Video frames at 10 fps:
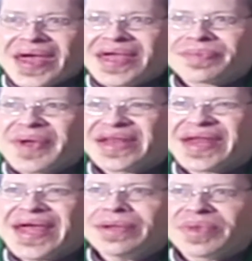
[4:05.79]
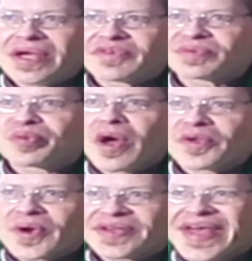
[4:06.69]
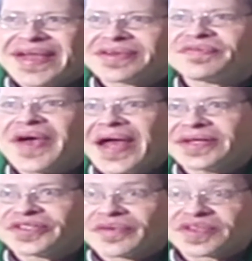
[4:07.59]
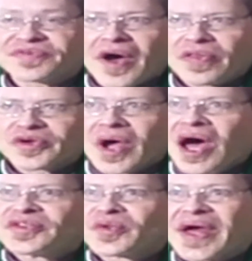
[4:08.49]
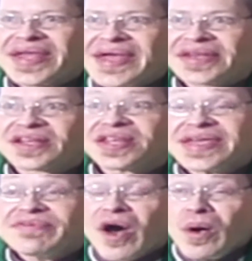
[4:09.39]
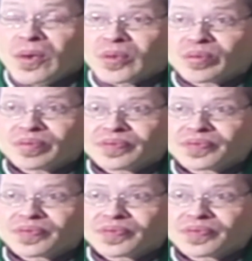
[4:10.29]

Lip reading: He had made an enemy of his brother and taken advantage of his father so that he had to leave home.